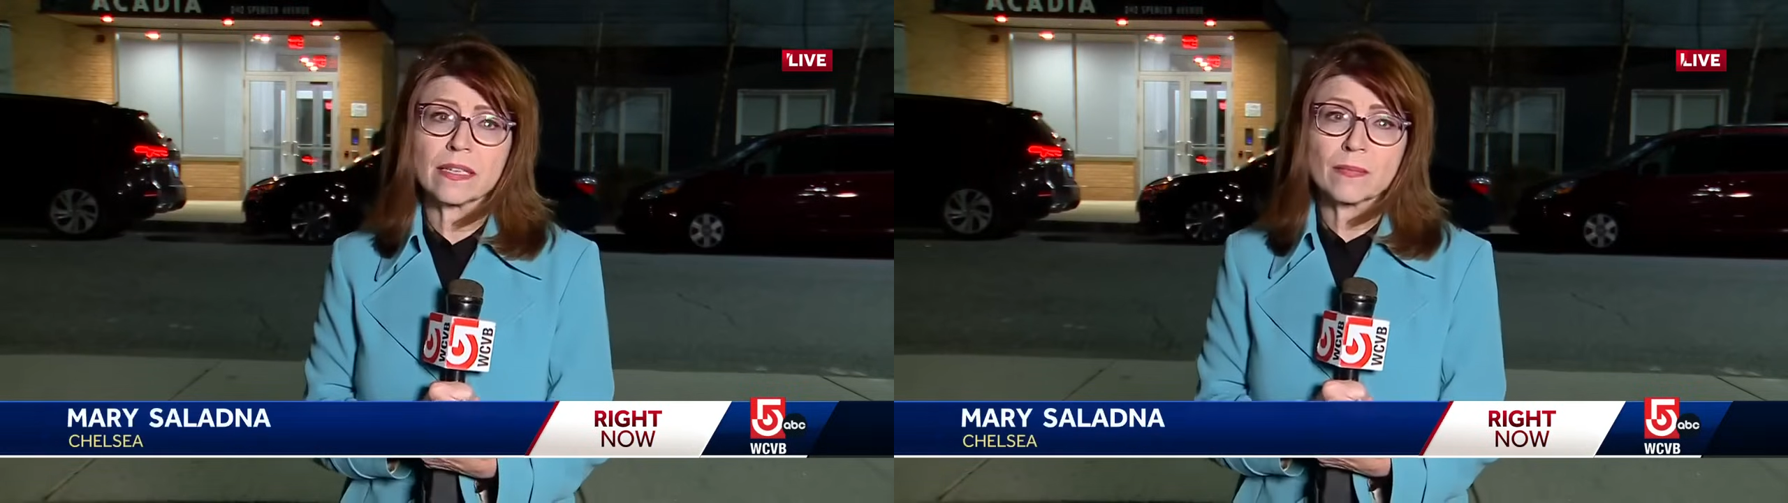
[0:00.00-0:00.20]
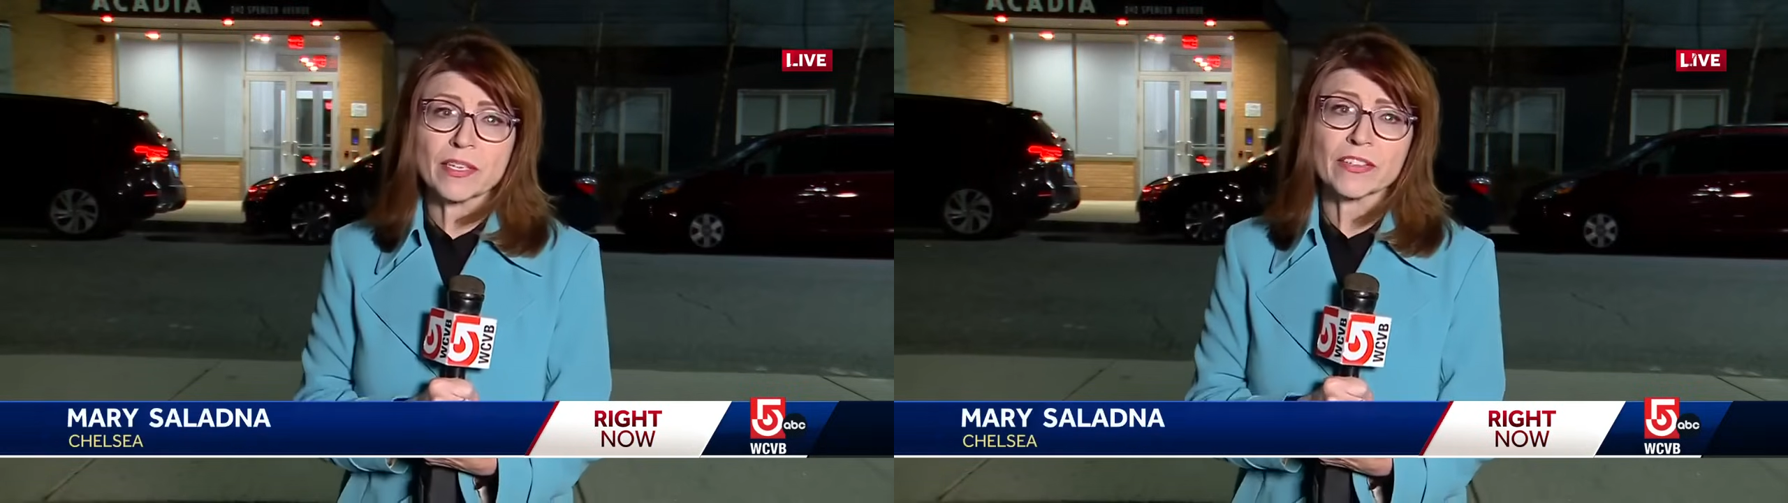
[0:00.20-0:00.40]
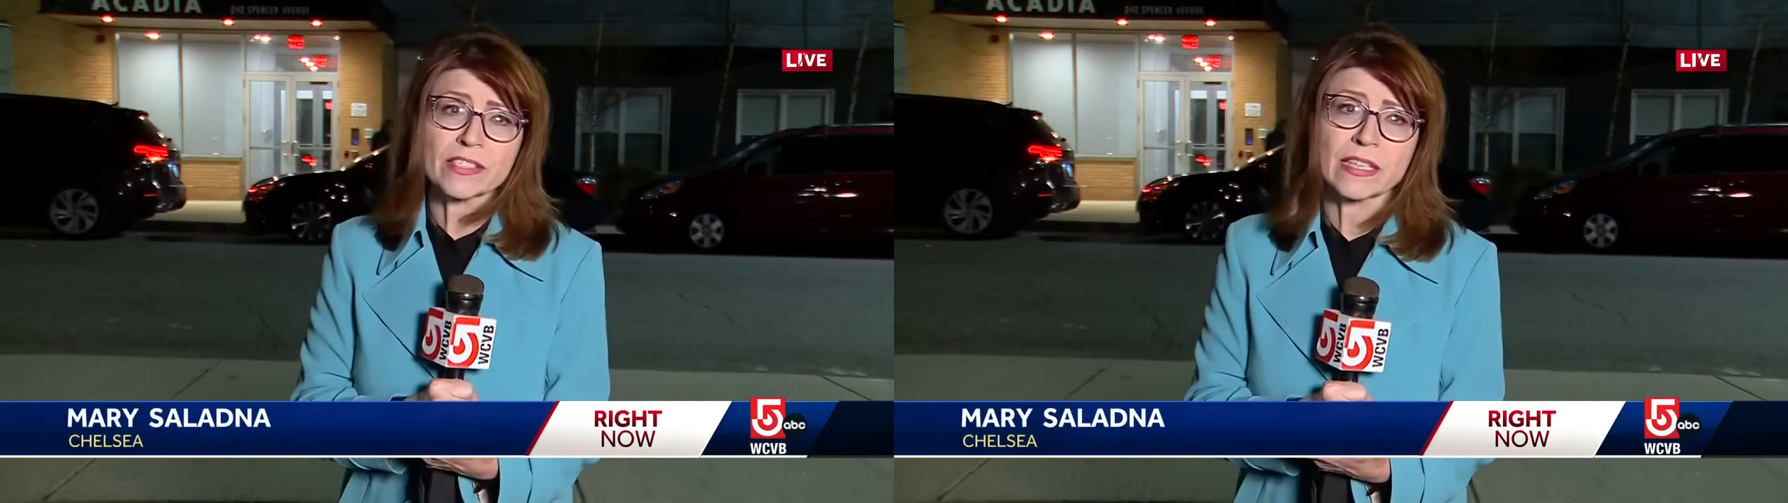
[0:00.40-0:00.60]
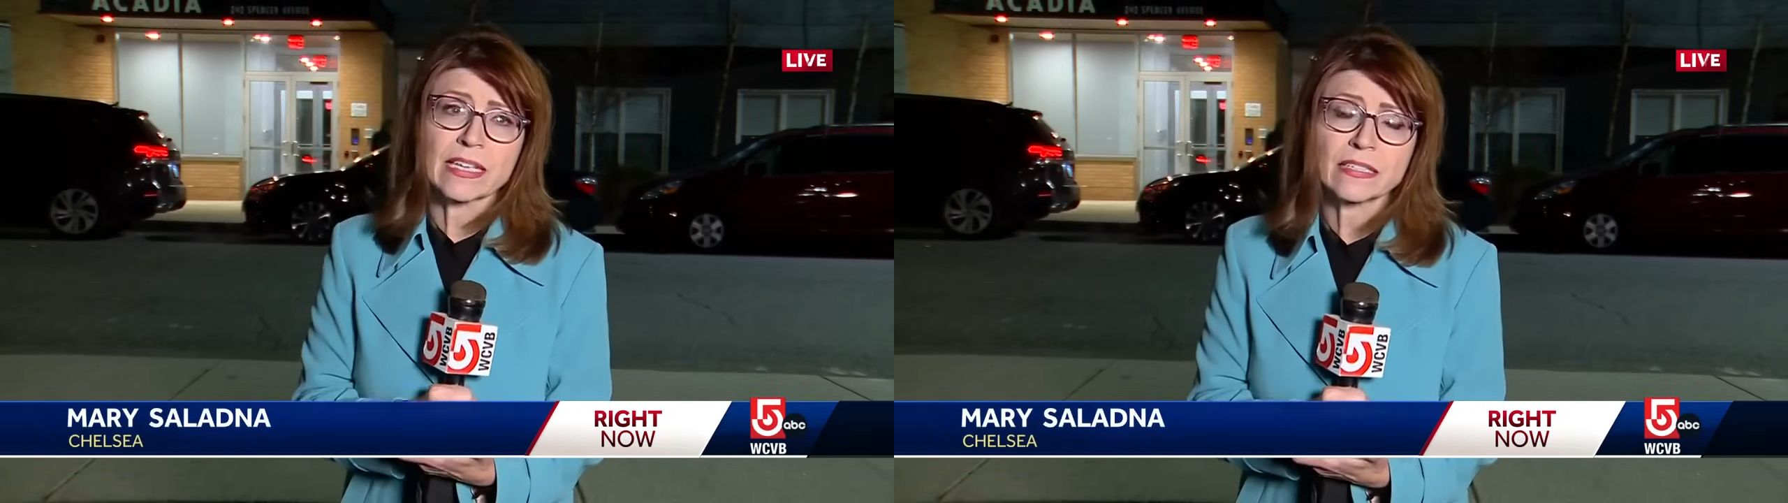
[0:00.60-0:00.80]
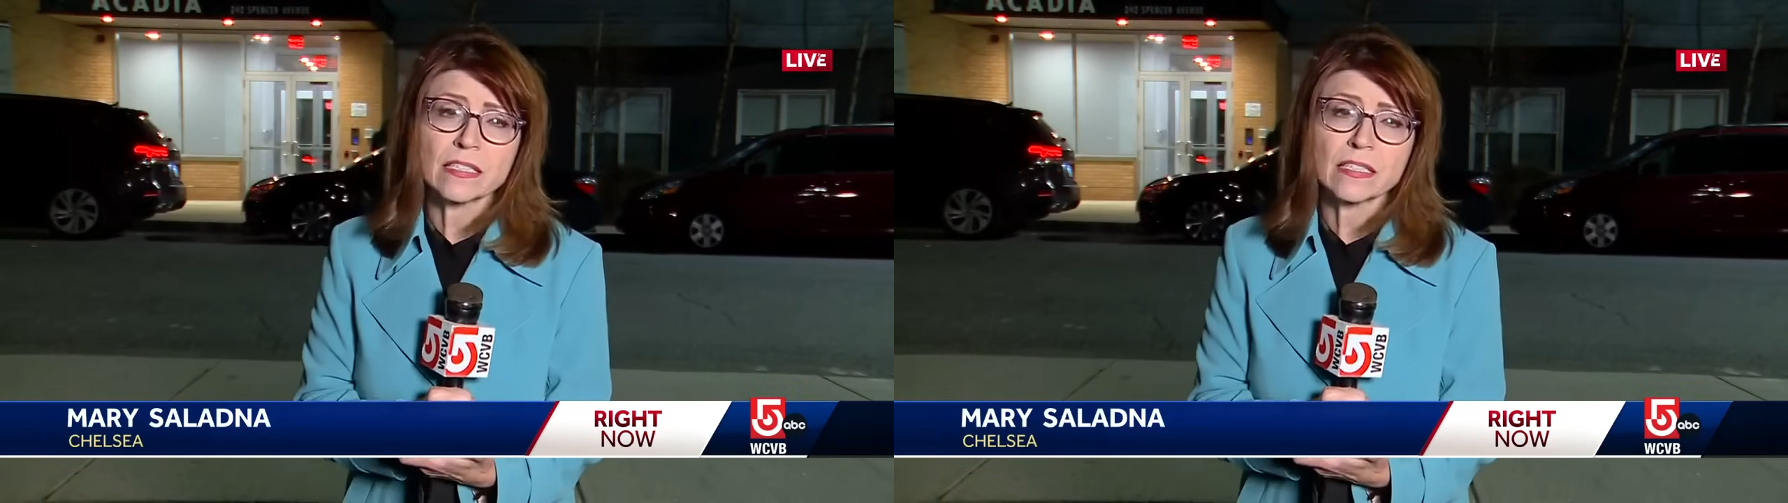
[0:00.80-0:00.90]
I'm Mary Saladna,